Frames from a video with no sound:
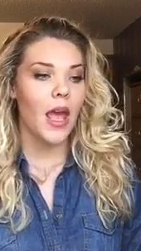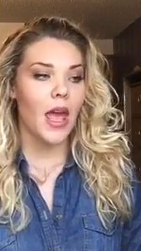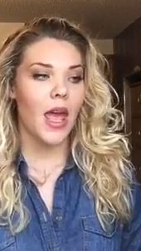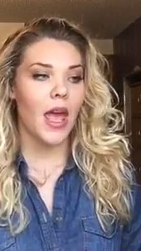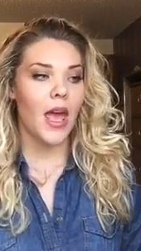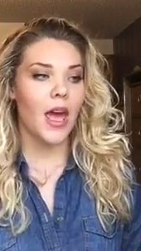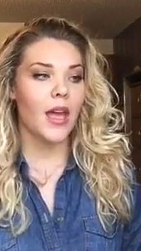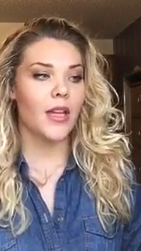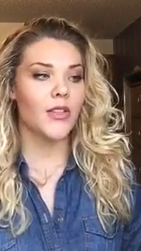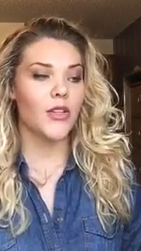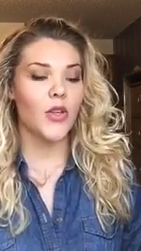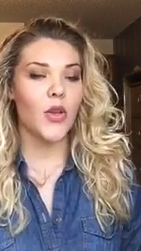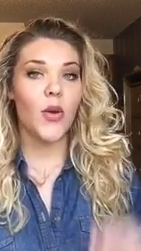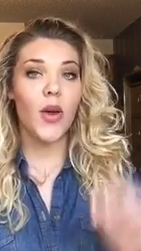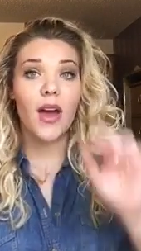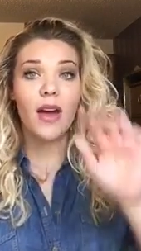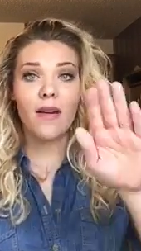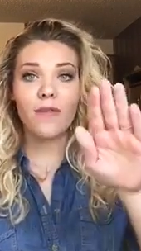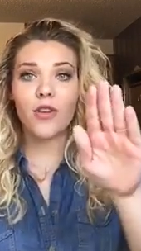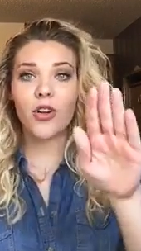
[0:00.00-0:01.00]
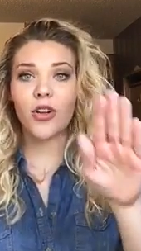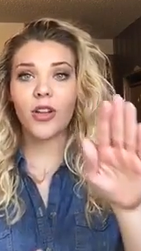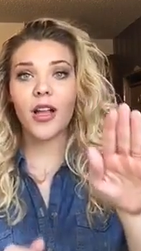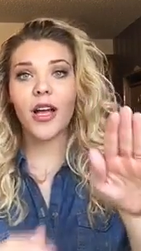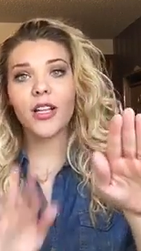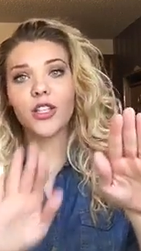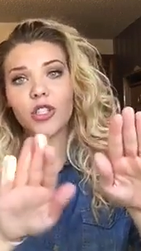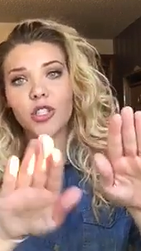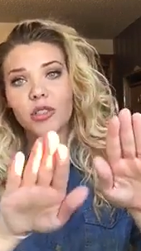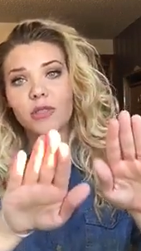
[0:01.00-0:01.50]
And so you have your
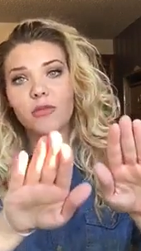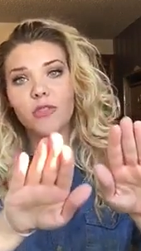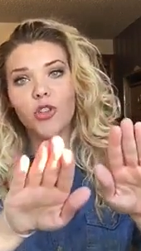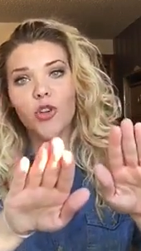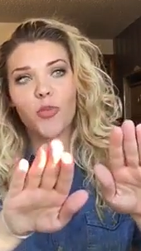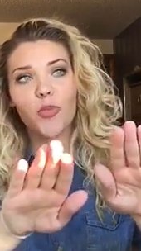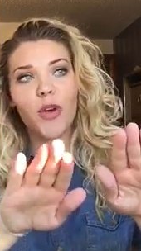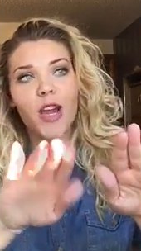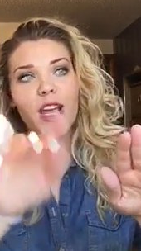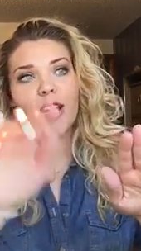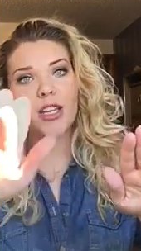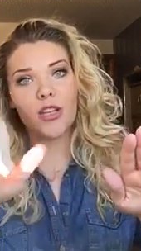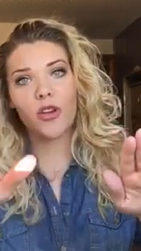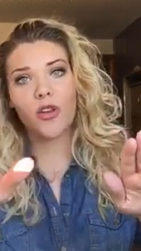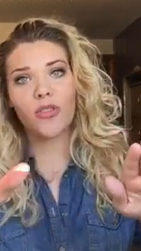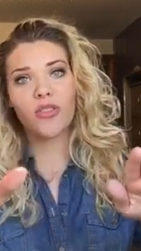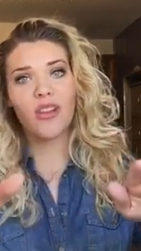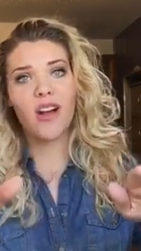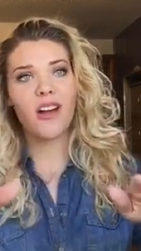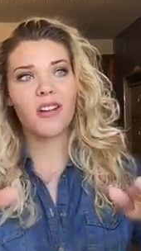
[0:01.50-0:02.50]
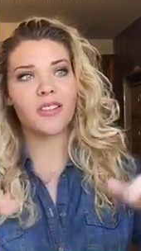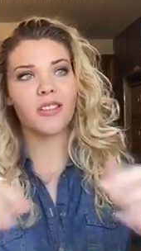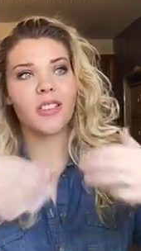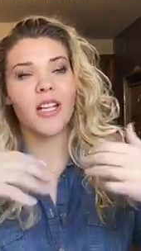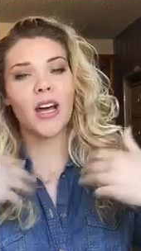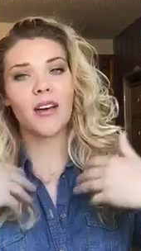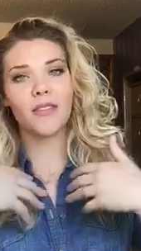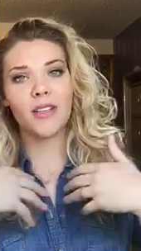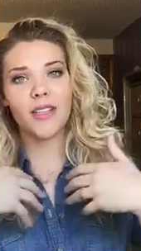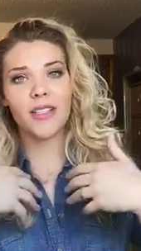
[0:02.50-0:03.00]
clutch, your brake, and your throttle, and
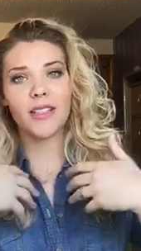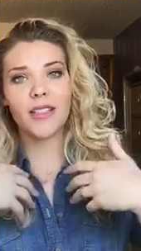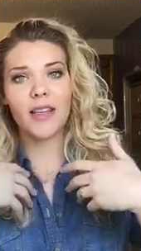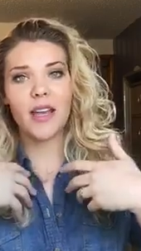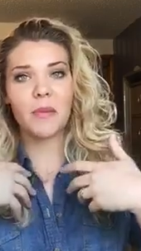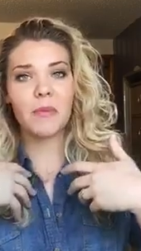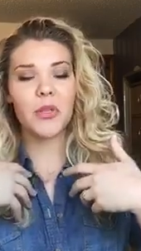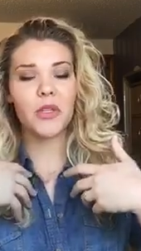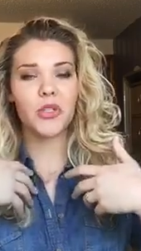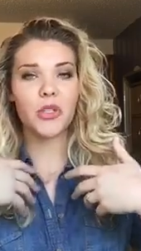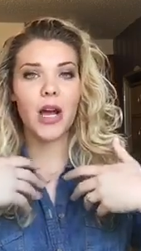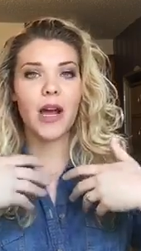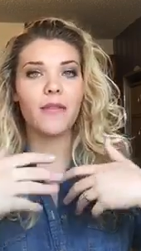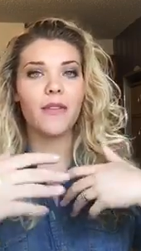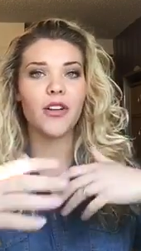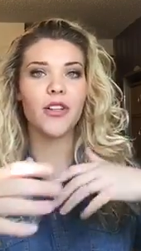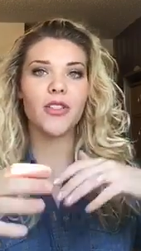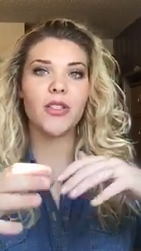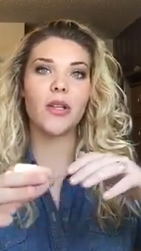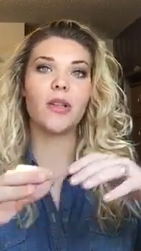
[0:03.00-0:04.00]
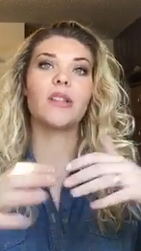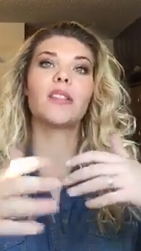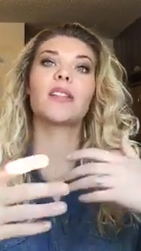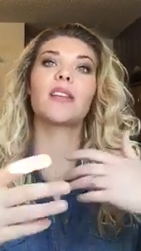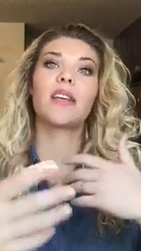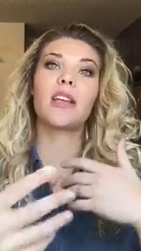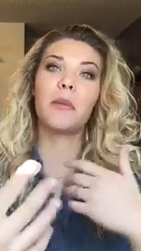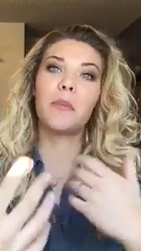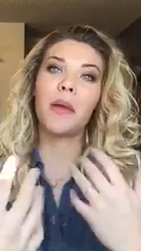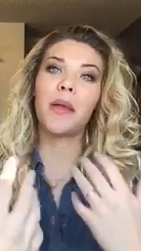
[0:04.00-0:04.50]
obviously I'm the driver, so it's
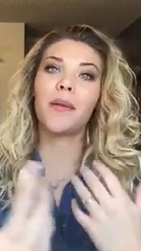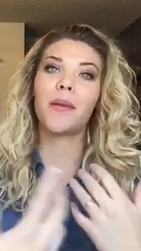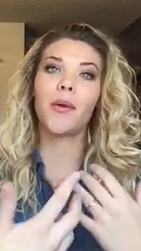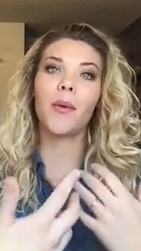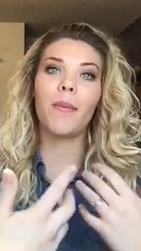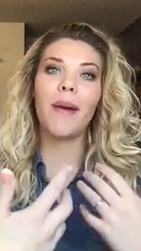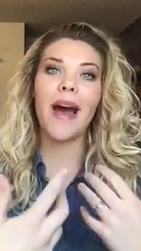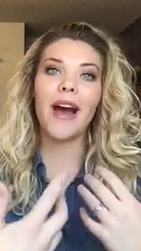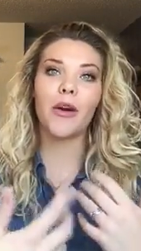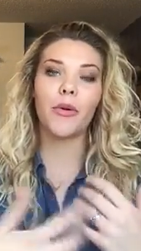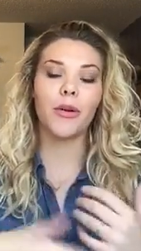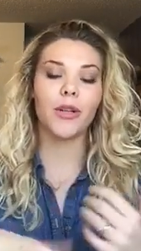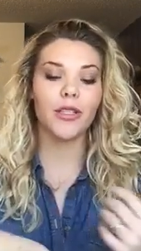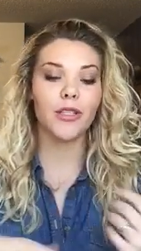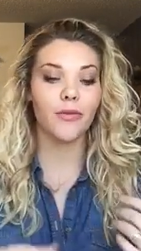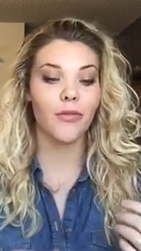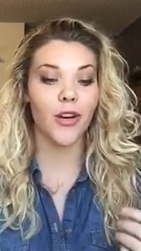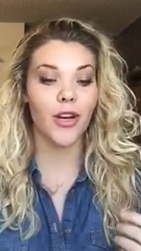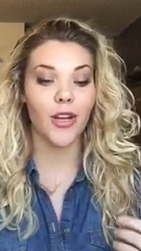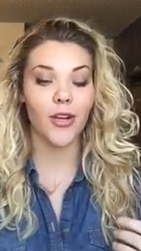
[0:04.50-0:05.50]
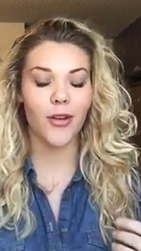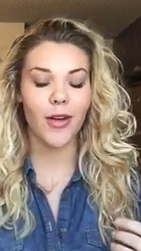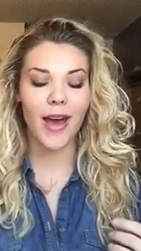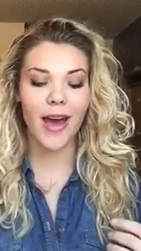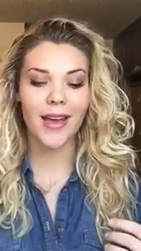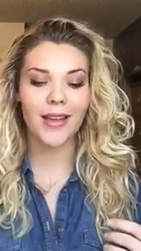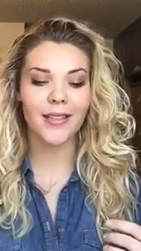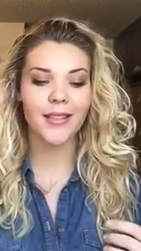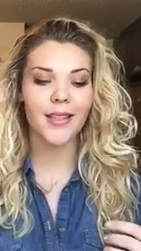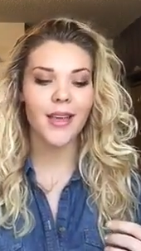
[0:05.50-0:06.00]
going to be a little backwards for you
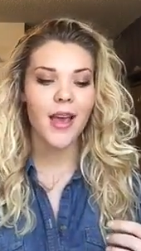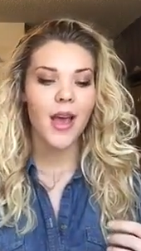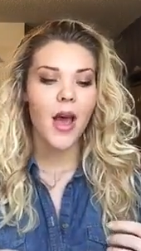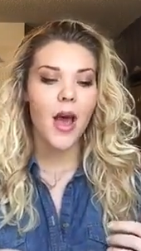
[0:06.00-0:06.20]
guys.